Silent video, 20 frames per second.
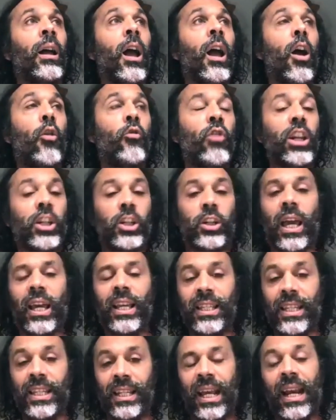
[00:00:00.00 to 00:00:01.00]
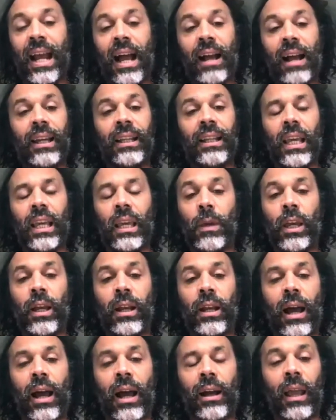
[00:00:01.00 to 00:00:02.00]
originating in academia and
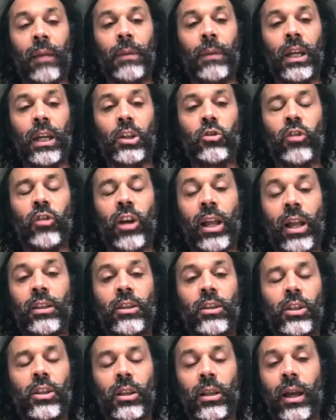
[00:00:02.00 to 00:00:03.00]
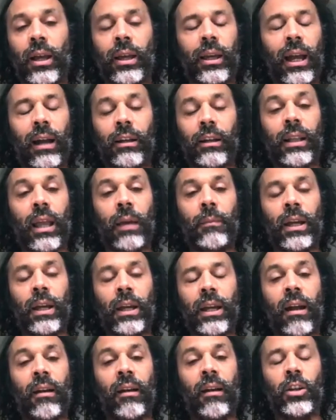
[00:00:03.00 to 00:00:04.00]
academic trends, like academic
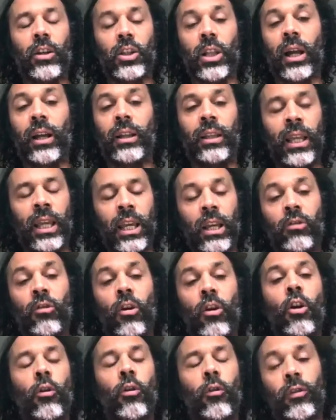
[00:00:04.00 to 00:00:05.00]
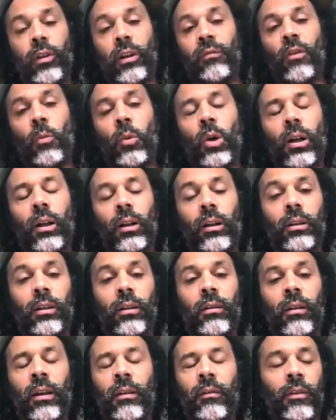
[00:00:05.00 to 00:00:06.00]
areas like degrowth and in the world
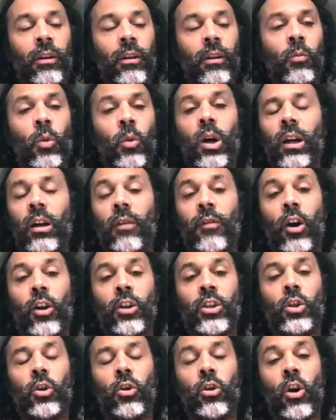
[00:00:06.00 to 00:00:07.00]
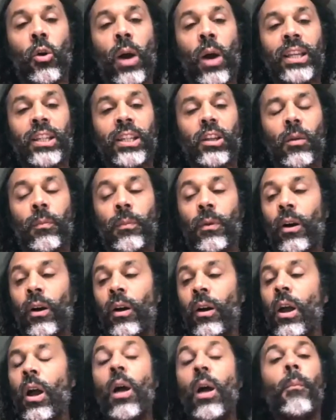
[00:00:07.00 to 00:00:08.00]
of the work of Arturo Escobar,
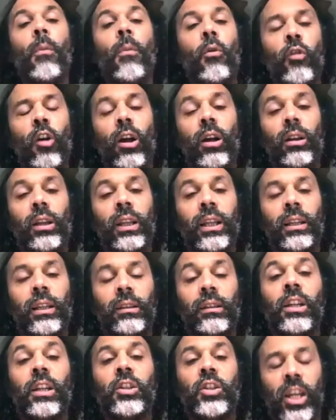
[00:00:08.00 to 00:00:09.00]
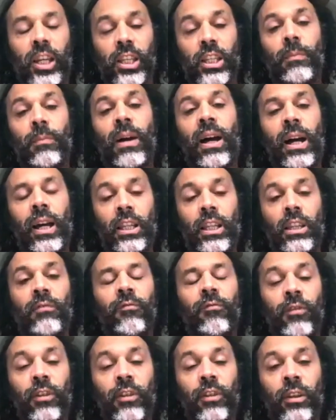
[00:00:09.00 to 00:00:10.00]
but really legitimising
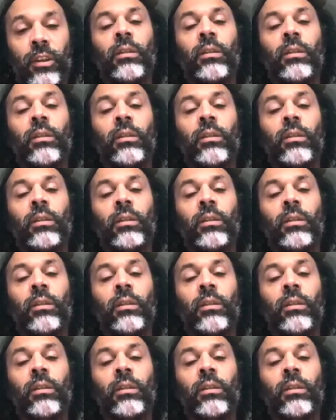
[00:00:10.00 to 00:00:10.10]
the